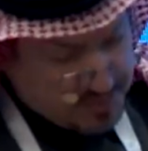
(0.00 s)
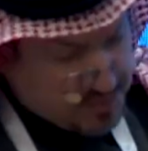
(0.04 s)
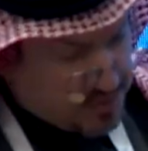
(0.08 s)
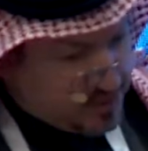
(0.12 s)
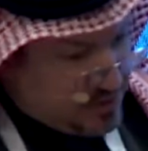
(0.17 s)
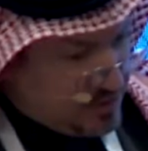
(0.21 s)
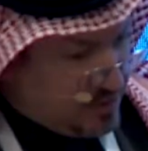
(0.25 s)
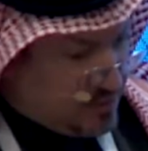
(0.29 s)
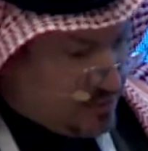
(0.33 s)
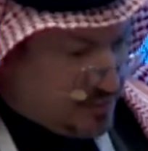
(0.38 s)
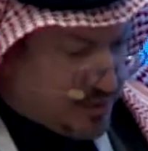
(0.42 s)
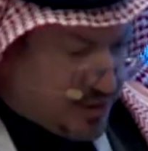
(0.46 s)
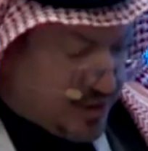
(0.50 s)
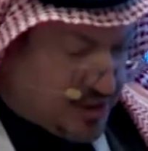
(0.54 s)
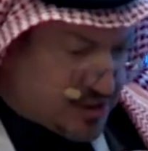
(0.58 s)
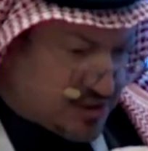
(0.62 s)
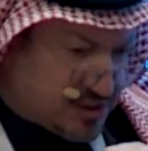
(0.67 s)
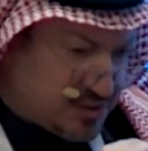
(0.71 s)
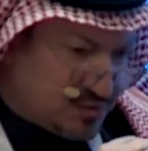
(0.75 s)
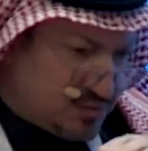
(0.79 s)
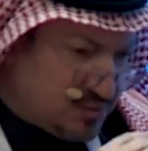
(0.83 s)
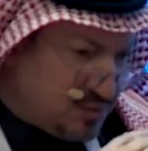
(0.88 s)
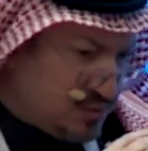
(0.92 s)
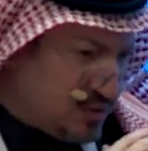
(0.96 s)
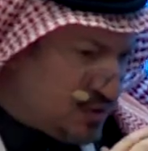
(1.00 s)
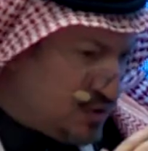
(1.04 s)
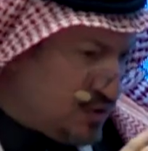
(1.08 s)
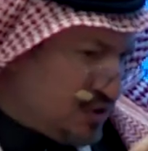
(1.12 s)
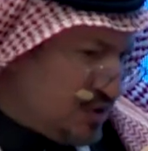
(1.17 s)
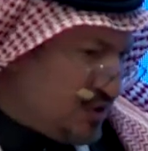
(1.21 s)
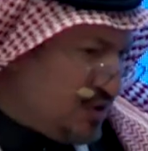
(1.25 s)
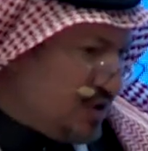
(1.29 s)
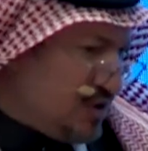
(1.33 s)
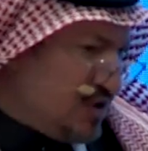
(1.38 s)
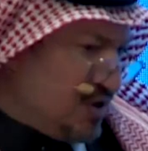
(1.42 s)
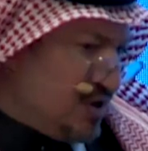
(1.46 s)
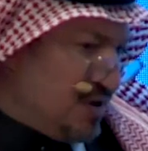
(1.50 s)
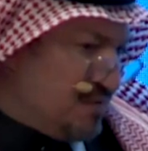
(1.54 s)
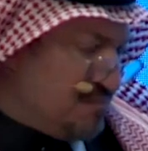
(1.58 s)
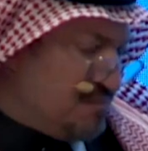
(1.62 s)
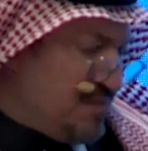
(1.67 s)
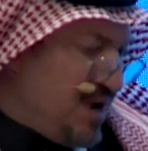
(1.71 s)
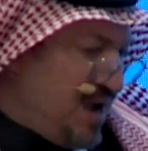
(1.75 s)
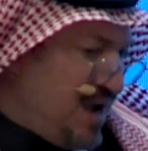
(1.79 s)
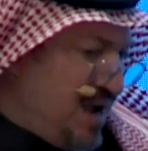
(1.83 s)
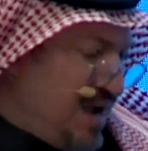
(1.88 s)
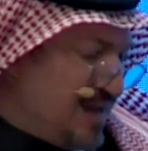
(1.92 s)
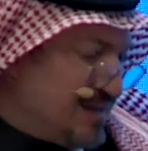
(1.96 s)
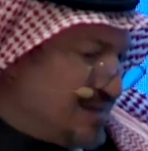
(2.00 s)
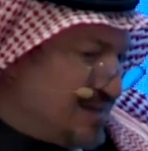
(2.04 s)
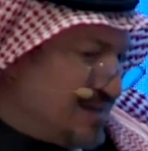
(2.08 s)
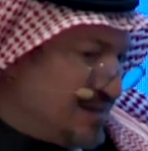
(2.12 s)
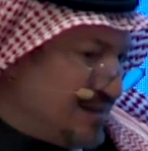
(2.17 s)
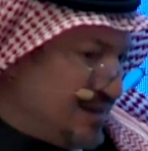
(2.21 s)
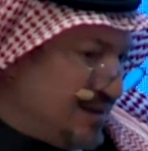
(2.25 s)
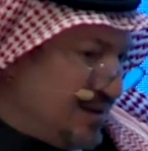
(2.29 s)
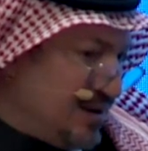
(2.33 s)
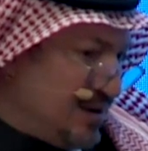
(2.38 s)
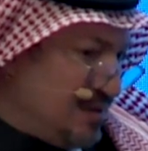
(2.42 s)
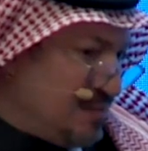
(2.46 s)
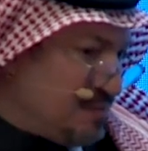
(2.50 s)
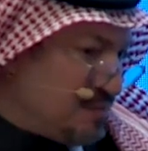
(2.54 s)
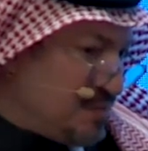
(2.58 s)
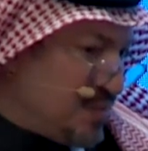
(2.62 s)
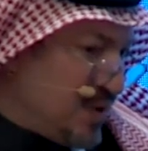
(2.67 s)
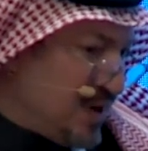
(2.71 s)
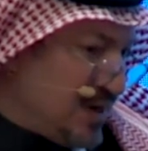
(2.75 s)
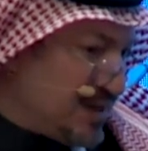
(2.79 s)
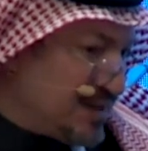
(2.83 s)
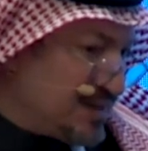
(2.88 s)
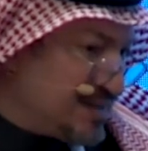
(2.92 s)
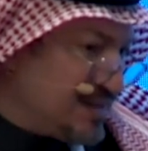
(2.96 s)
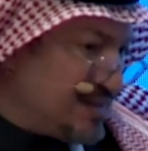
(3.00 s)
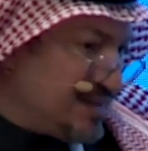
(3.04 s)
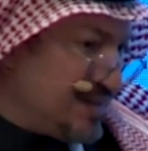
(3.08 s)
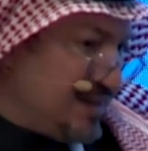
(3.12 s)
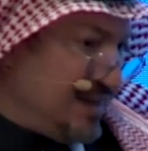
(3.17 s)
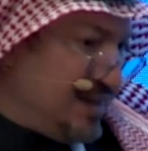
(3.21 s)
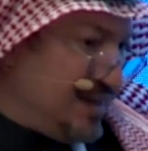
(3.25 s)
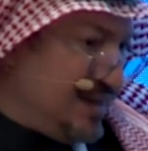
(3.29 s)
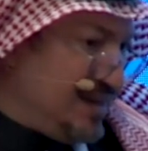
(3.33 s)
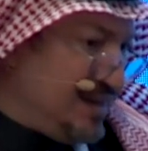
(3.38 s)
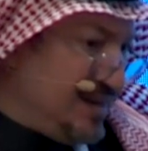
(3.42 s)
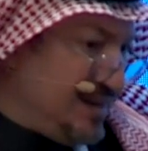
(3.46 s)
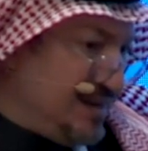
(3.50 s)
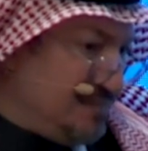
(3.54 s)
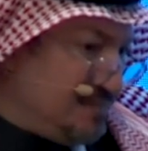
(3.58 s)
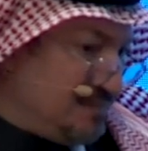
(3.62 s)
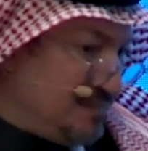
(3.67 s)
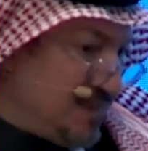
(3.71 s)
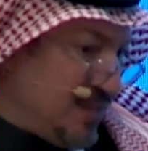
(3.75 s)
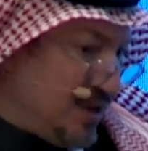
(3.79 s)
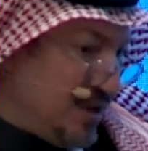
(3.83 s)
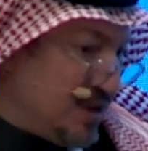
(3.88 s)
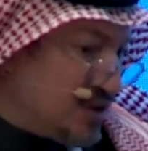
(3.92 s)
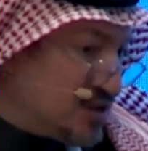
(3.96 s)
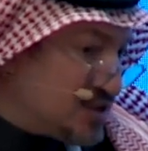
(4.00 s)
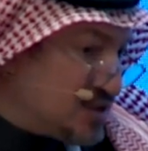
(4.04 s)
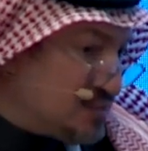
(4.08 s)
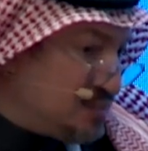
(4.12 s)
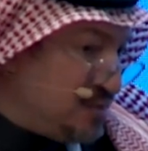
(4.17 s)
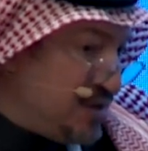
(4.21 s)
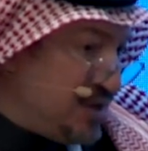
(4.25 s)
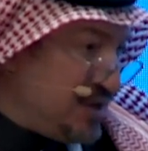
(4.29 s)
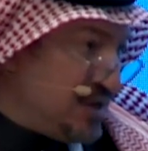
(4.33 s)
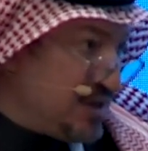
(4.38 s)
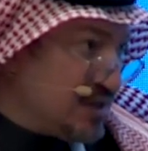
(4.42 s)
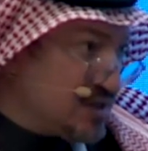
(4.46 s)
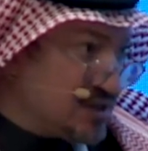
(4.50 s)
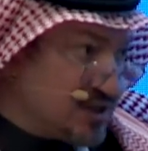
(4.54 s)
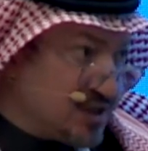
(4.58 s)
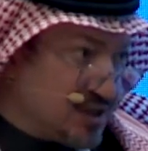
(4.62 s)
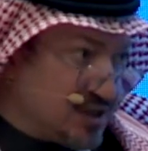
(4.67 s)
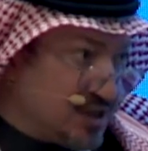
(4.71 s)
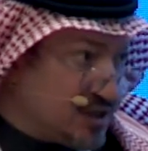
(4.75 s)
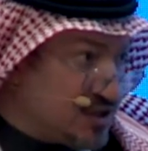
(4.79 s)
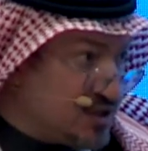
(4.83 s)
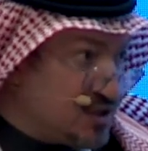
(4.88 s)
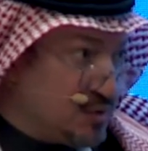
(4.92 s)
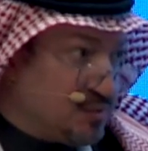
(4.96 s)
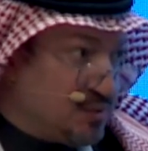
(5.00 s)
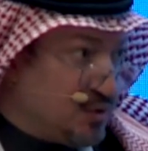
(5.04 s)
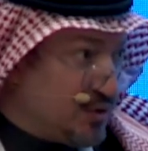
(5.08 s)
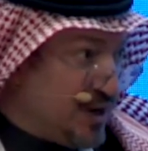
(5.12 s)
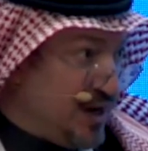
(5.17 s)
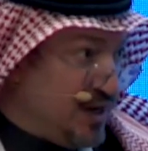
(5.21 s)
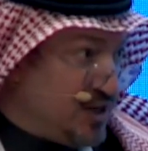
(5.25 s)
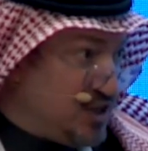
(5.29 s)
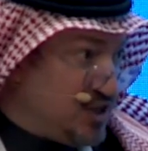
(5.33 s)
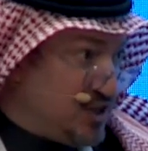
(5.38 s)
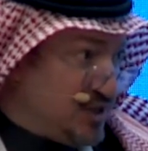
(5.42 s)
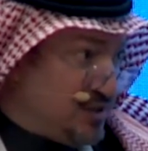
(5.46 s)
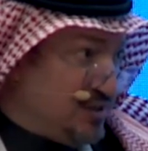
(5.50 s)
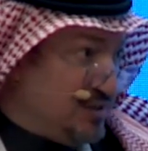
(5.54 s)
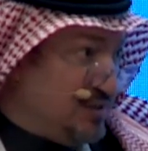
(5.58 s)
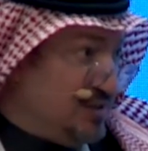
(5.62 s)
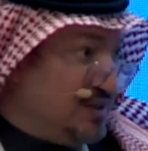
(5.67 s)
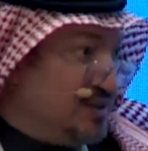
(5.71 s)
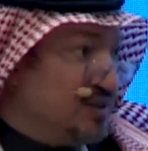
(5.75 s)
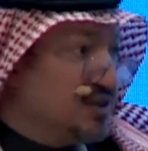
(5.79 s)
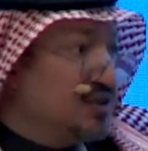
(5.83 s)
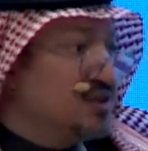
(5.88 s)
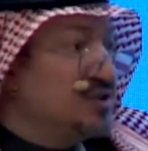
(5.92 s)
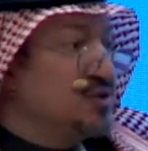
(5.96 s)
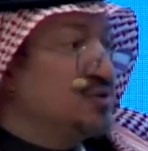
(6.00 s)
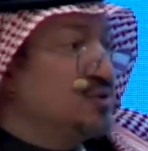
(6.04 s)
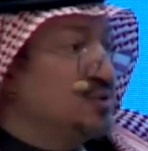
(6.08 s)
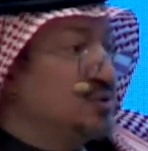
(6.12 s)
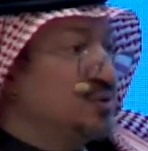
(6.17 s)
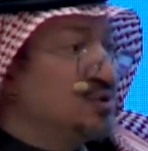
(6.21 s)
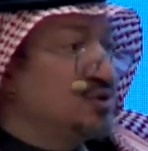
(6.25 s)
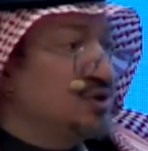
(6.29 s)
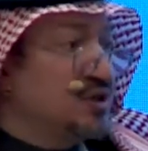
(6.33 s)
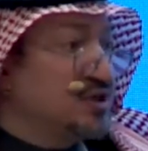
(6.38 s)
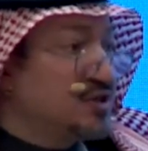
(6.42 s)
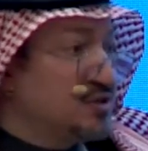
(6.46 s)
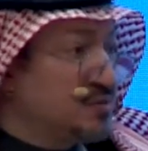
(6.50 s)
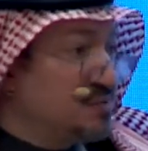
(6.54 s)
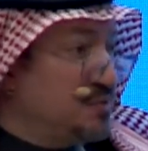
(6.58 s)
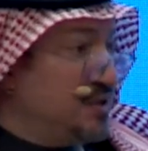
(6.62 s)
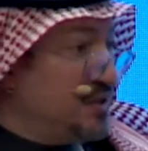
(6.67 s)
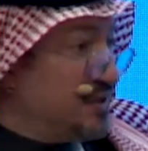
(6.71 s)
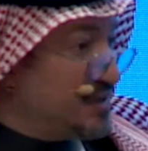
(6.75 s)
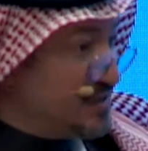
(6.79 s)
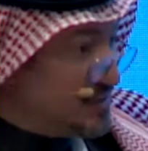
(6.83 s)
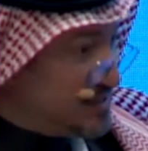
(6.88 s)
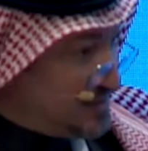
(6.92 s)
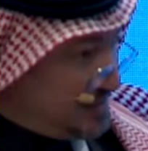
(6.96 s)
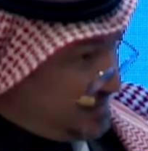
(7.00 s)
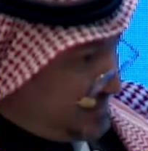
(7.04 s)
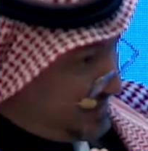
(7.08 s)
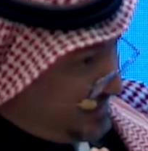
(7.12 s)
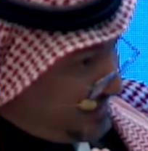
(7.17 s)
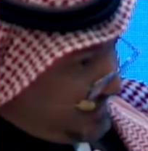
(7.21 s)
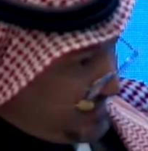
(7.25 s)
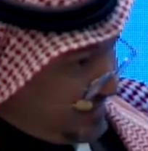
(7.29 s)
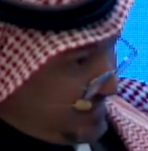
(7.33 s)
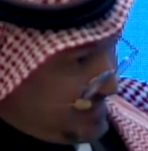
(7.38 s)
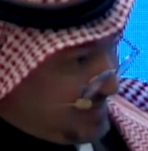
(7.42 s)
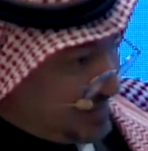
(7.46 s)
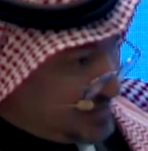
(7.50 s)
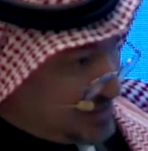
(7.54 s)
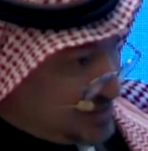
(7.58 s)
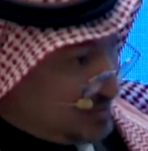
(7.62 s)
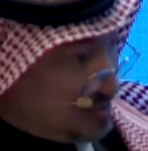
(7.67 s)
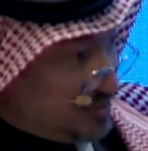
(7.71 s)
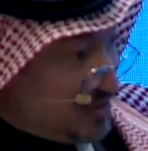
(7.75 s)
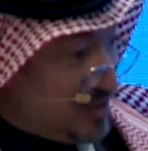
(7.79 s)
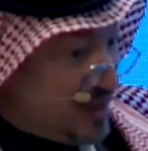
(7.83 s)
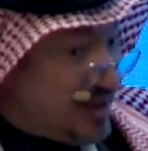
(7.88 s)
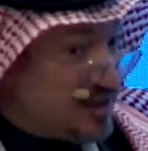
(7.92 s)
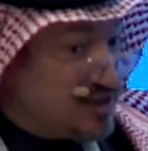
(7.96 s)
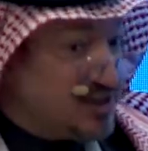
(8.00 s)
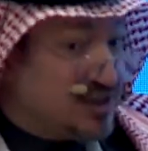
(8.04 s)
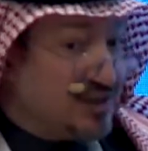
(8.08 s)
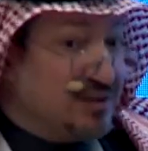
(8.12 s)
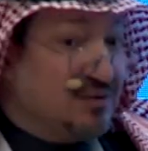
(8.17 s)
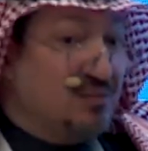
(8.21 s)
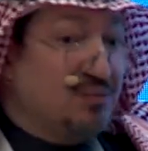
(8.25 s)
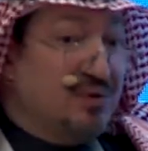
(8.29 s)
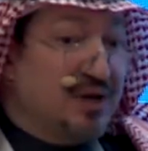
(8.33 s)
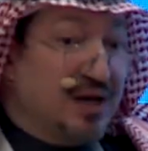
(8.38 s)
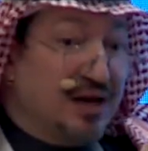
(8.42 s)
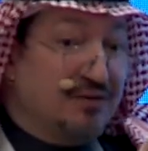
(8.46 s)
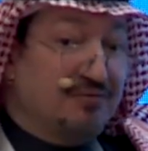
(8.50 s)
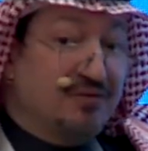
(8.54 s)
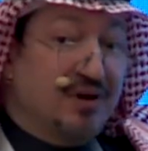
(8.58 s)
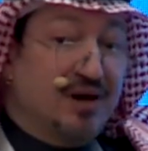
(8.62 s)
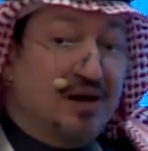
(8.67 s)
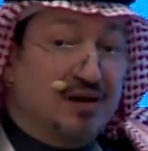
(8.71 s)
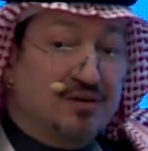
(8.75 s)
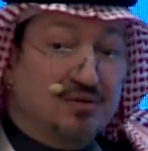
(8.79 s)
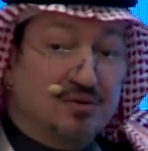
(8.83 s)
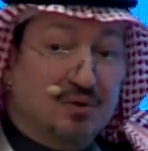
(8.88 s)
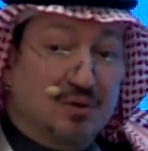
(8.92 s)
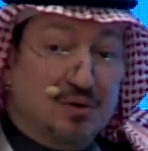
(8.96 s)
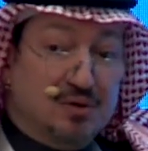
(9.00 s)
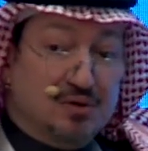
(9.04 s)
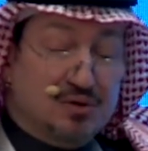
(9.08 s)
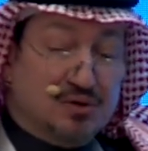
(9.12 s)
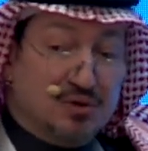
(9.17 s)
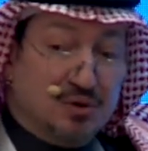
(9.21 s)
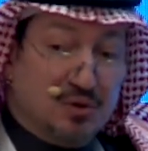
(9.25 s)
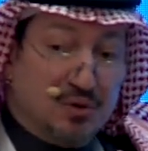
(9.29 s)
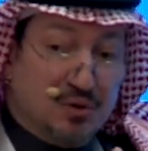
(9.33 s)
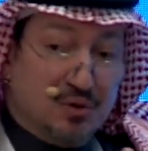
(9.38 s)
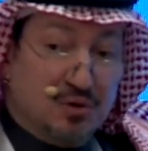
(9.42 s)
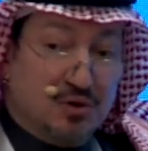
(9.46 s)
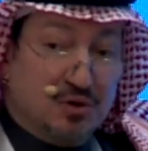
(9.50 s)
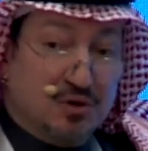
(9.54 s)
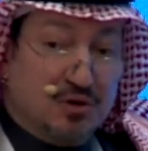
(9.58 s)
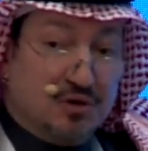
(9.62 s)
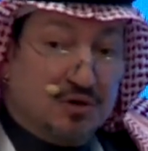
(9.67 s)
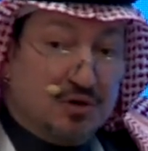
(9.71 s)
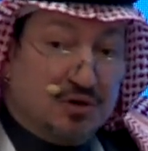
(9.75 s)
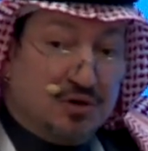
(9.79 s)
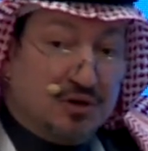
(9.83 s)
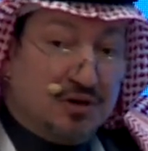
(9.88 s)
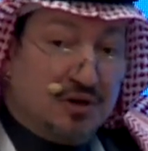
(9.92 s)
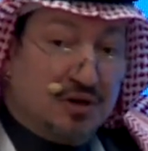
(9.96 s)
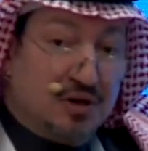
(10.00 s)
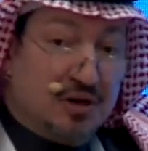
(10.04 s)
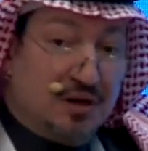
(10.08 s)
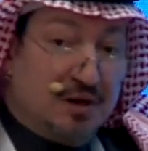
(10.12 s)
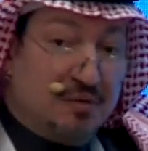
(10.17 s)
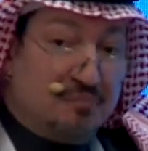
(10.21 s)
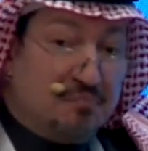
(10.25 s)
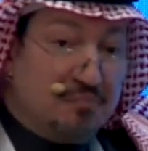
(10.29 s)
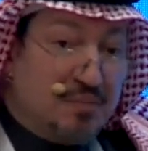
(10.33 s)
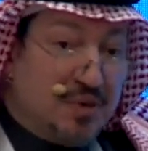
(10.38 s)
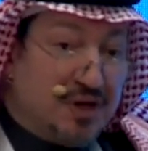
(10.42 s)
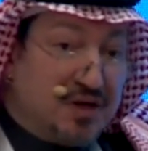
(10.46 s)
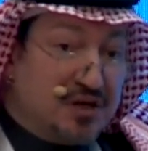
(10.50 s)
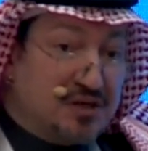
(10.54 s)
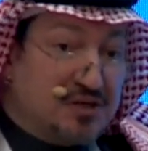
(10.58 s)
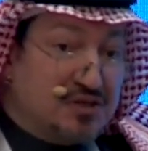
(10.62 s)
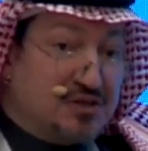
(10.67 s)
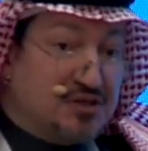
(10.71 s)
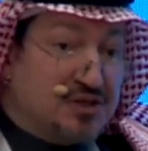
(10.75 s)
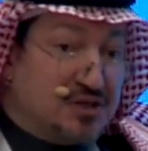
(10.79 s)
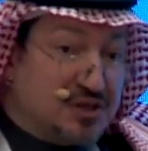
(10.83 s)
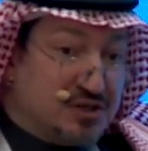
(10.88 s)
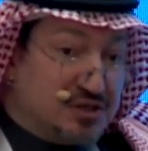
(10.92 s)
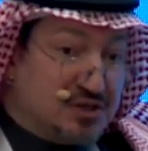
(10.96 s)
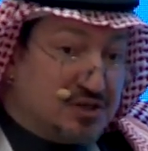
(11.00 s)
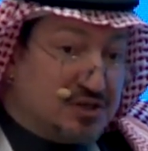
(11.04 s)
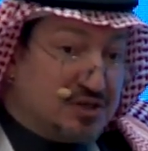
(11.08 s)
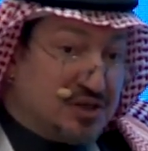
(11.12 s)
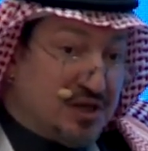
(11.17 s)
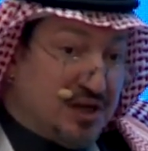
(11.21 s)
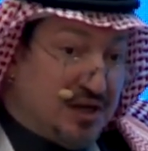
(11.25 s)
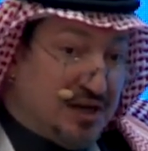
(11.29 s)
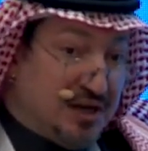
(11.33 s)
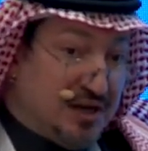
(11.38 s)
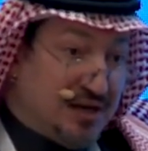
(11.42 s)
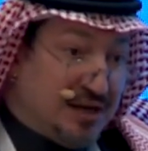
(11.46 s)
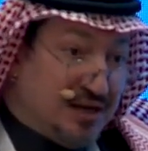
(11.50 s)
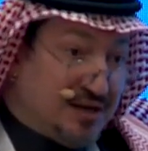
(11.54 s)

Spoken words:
operation. Ma'aden built experience in exploration, huge experience in exploration. We have heard also ministers and